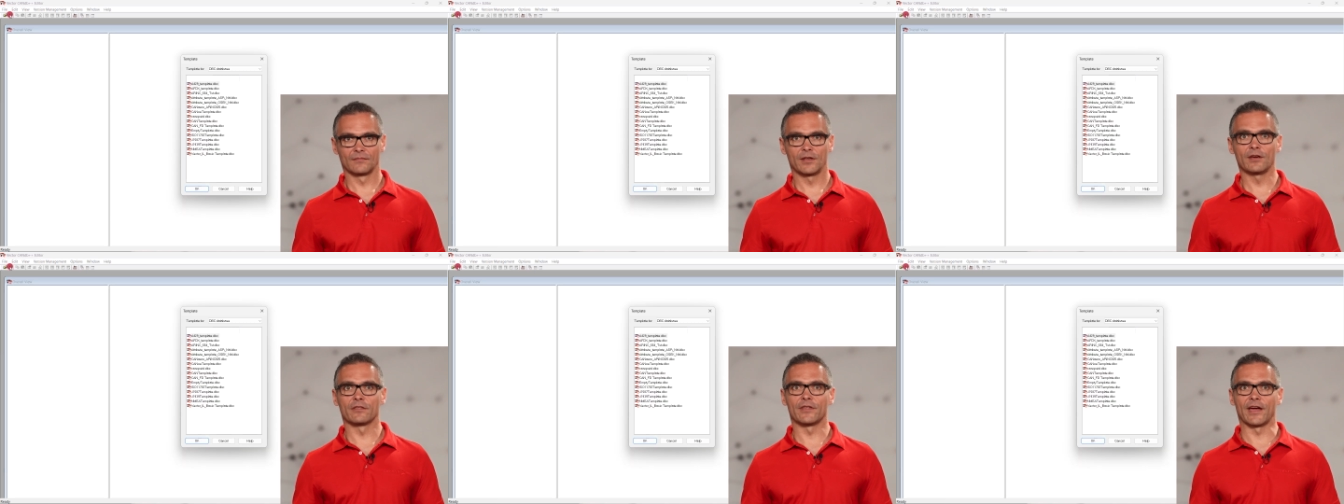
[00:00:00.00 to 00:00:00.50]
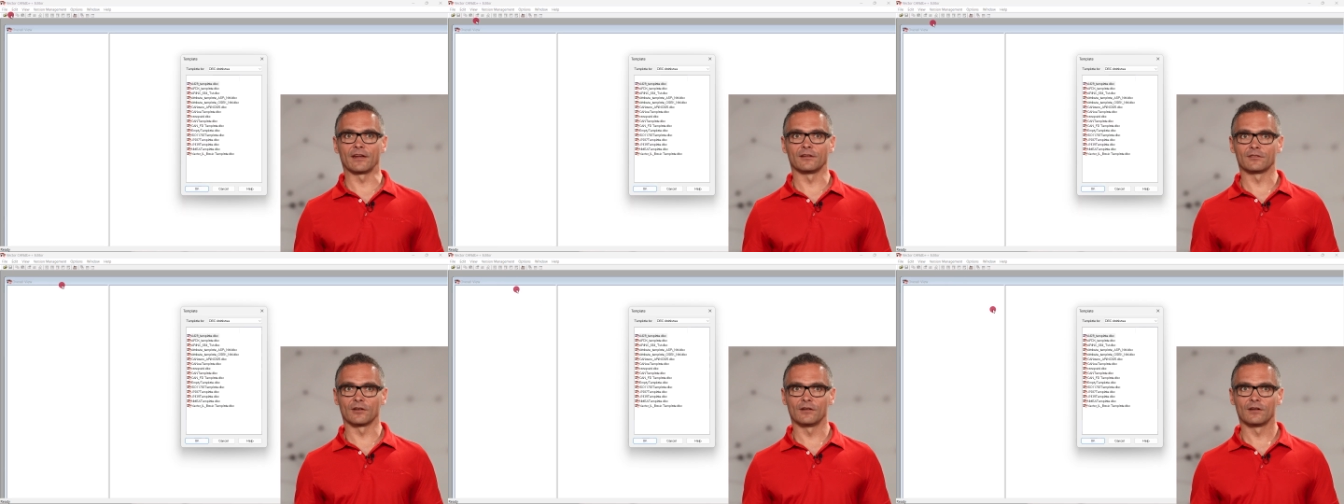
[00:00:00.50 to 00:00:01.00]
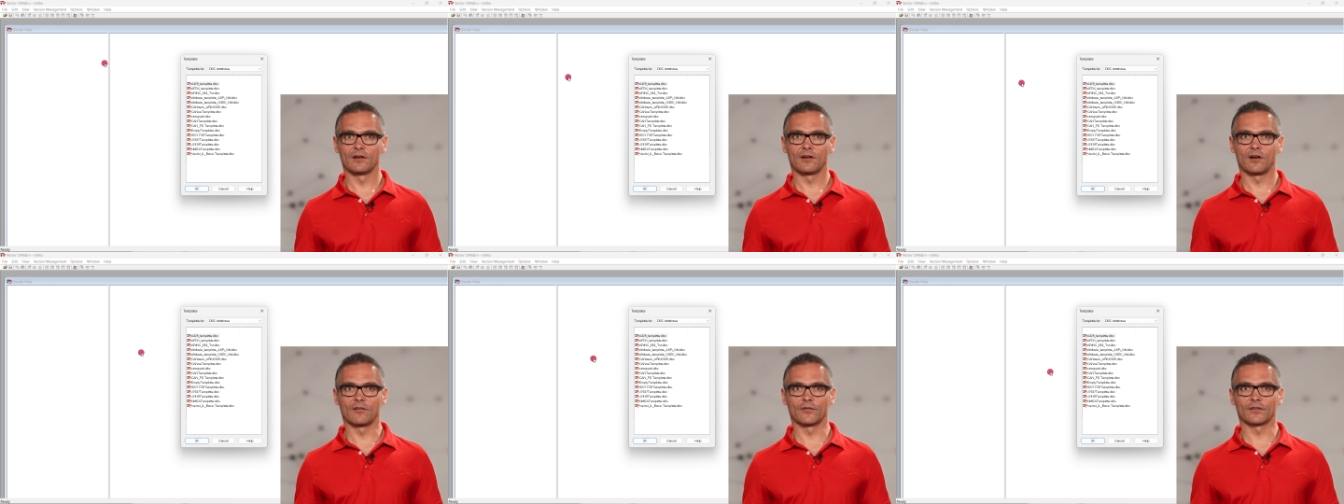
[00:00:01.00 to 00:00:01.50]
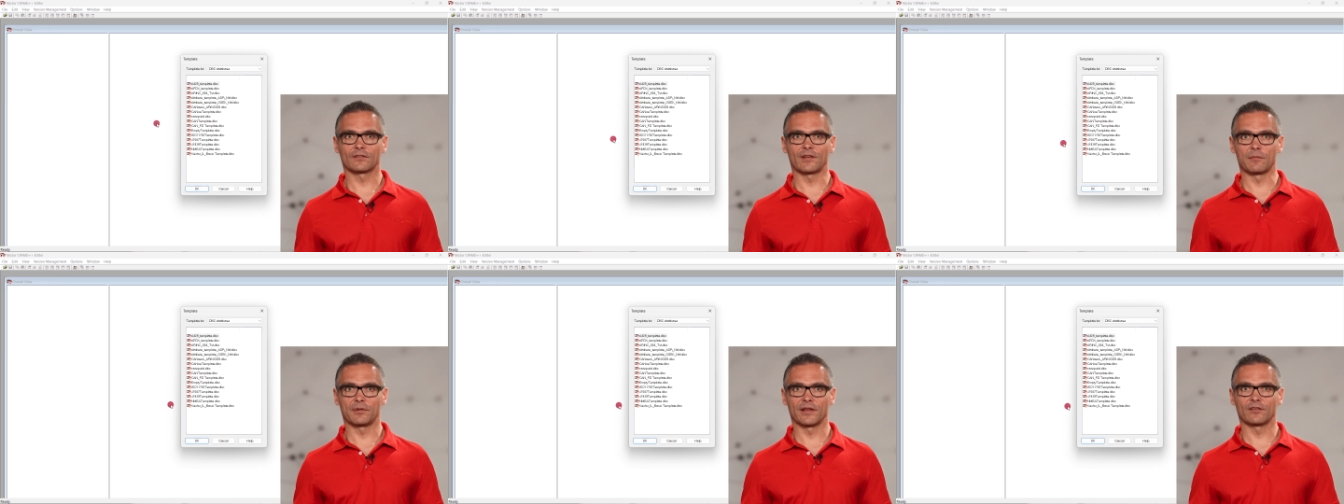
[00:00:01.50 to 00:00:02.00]
Here the editor offers
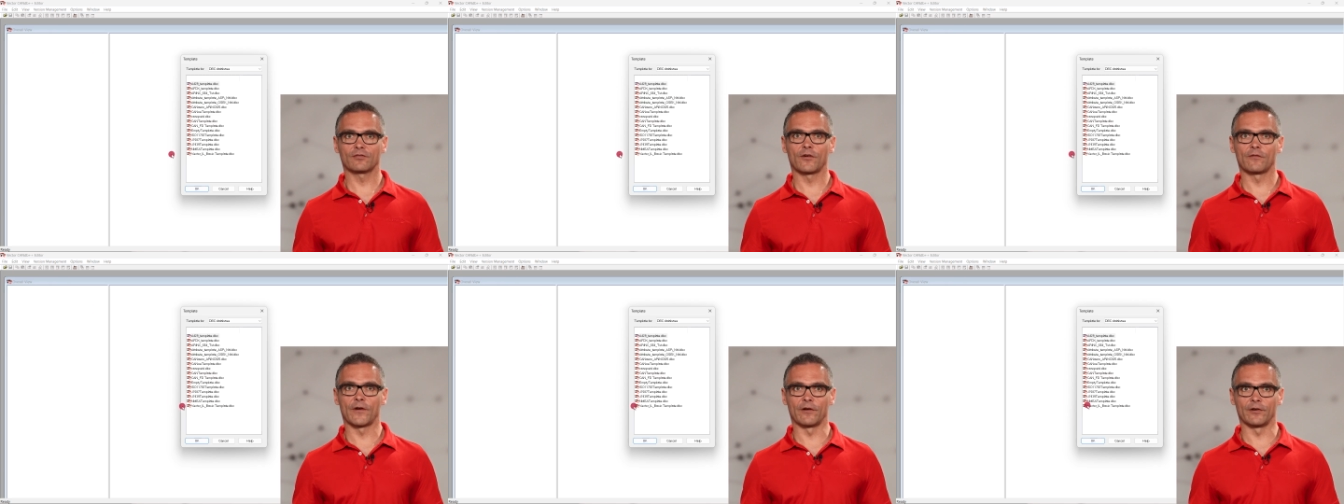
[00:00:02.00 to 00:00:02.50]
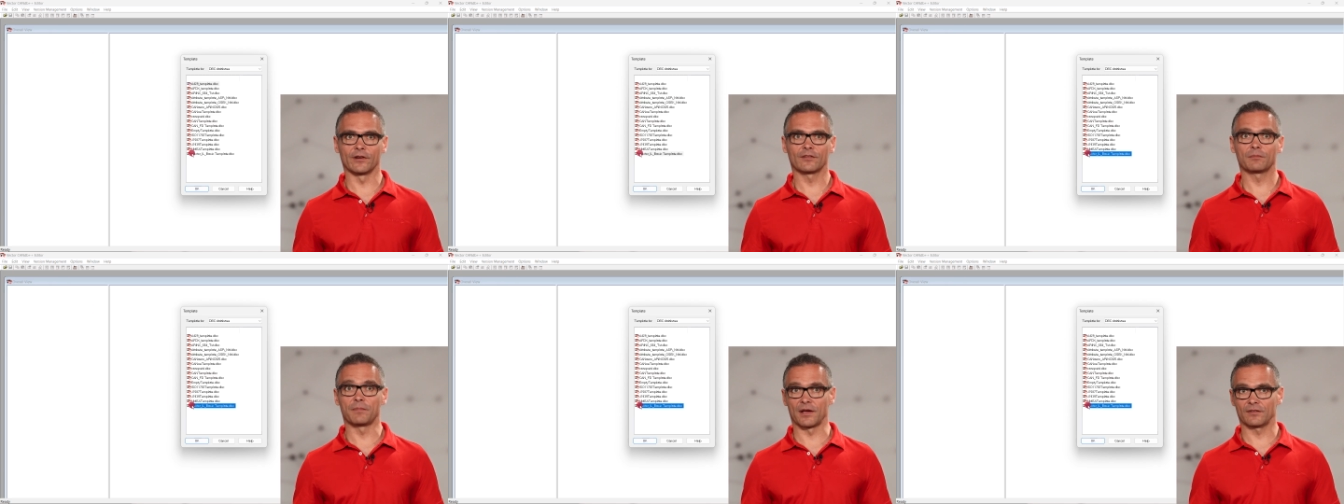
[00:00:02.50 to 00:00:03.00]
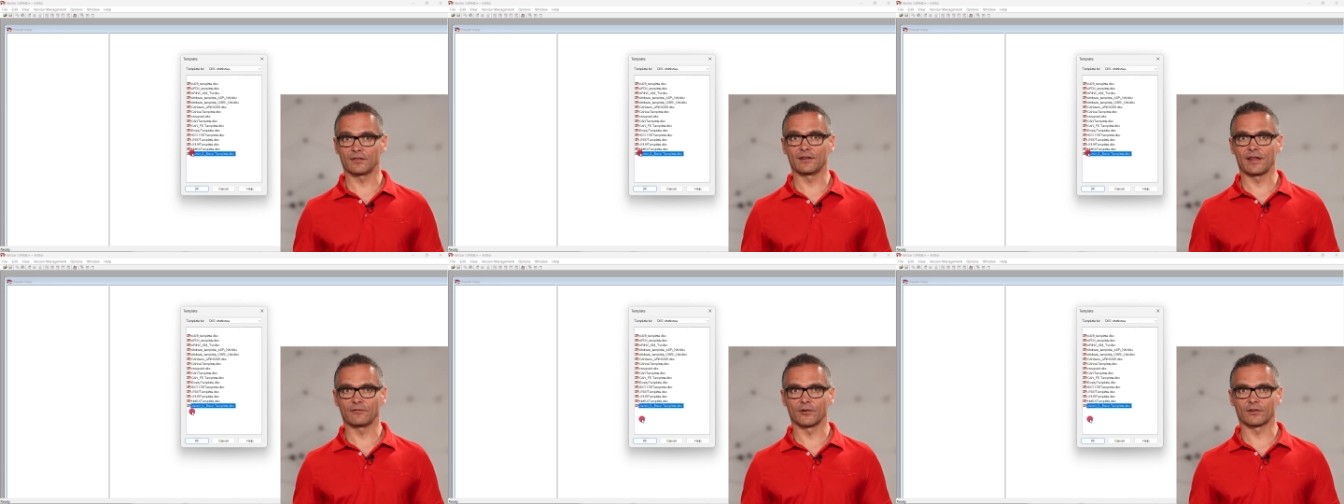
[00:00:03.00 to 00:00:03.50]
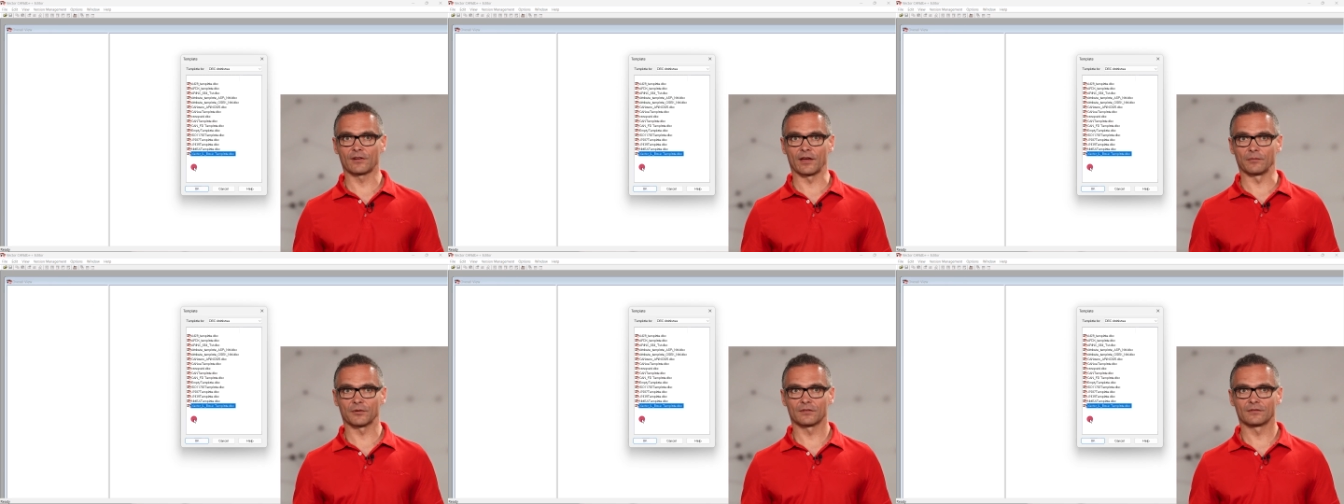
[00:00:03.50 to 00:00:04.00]
templates for various bus and network
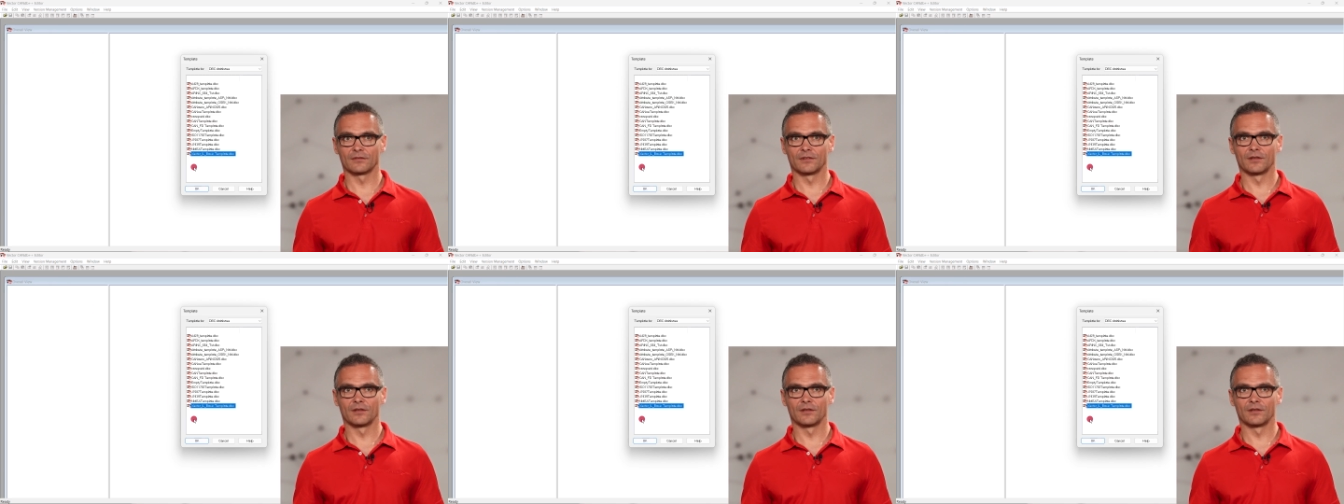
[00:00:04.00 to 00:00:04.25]
types.